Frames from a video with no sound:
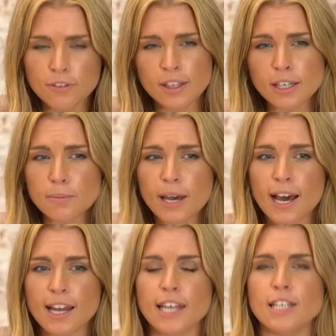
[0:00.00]
you think
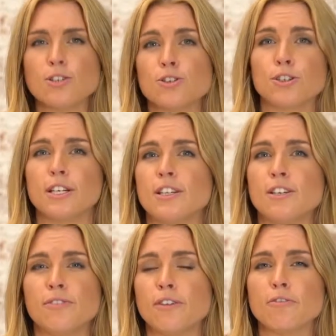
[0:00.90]
about any story that
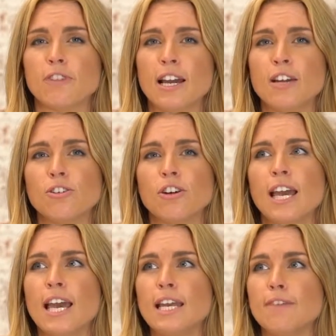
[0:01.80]
you've ever read or
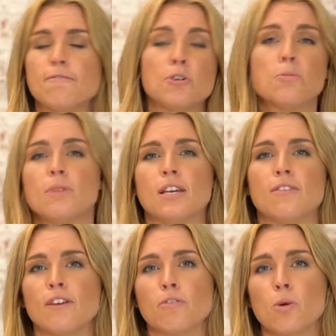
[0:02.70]
any film that
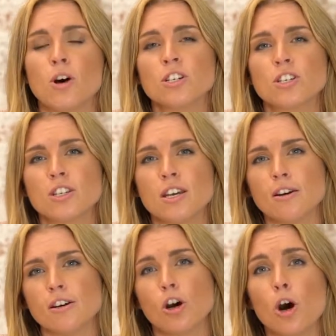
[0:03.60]
you've ever watched,
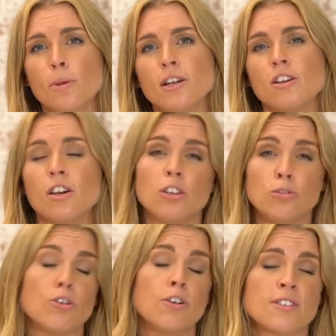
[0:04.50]

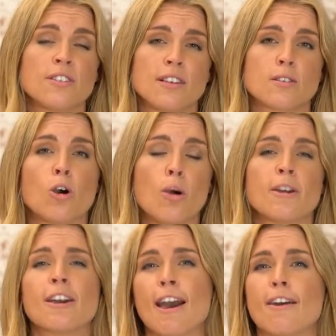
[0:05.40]
you'll notice that there's
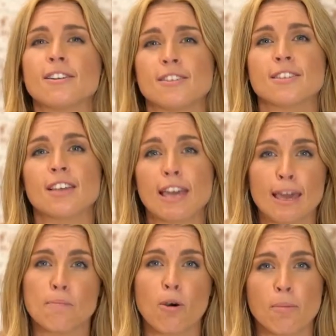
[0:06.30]
common characters that
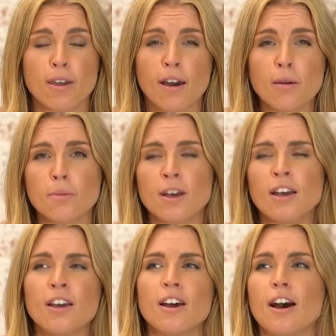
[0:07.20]
keep popping up.
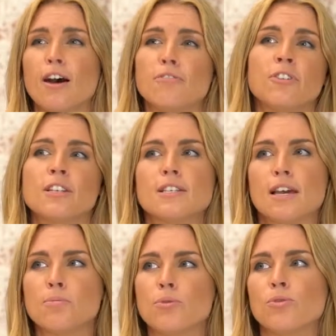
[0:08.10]
For
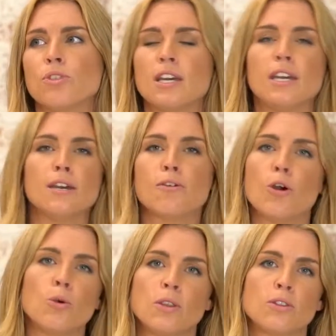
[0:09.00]
example, the
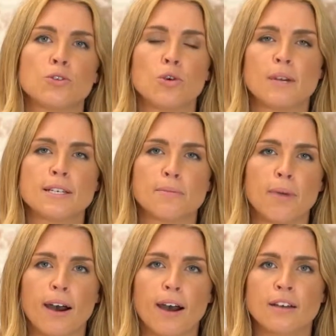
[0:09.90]
hero with the tormented
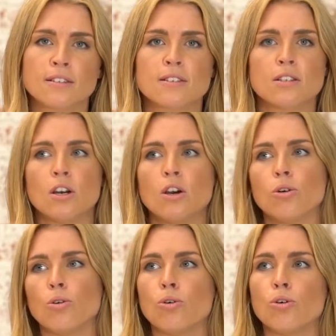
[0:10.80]
past
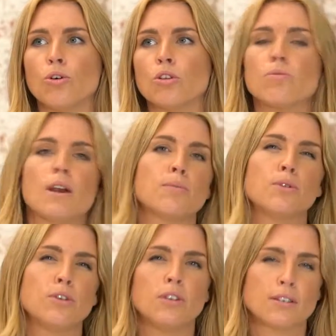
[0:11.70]
or the
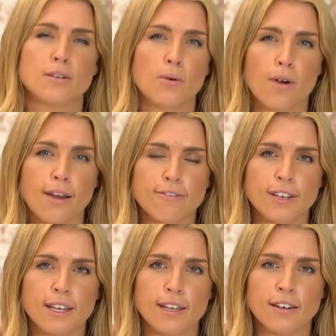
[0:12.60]
rebel who doesn't quite
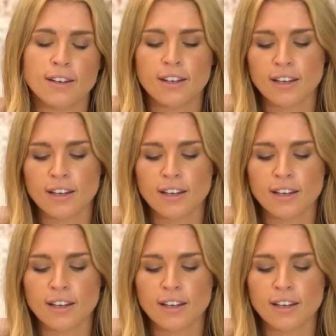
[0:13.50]
fit in.